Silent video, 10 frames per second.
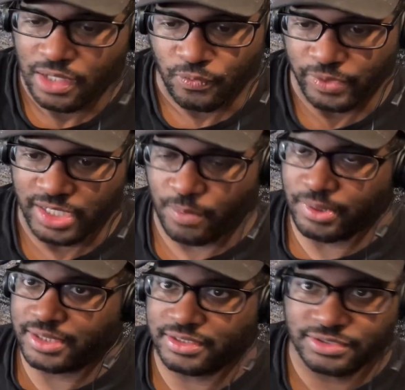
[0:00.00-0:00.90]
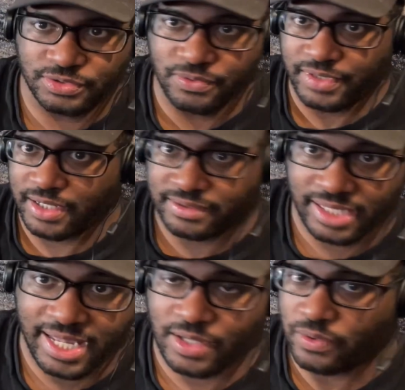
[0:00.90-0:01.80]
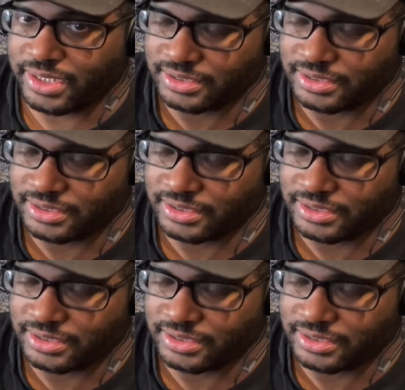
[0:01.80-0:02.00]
Rio Brothers do their thing on it.